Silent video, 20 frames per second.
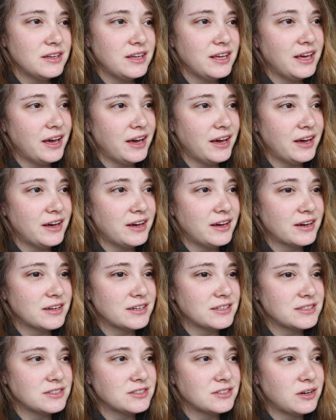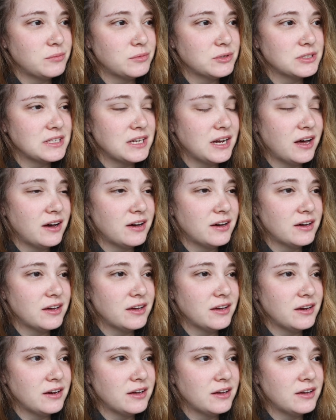Yeah, because it's almost
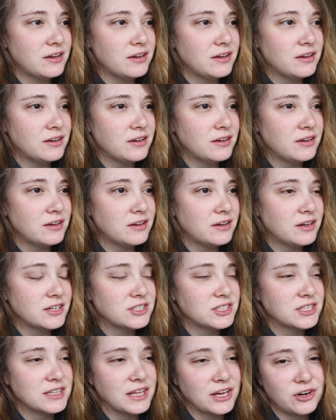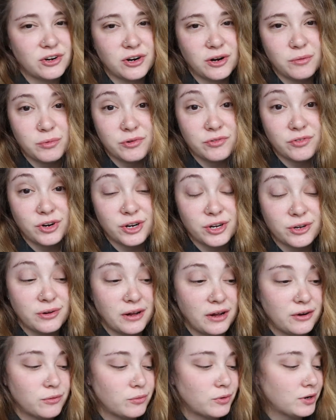9. I should let her out before I go
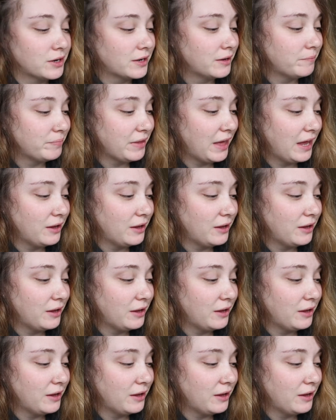down to work.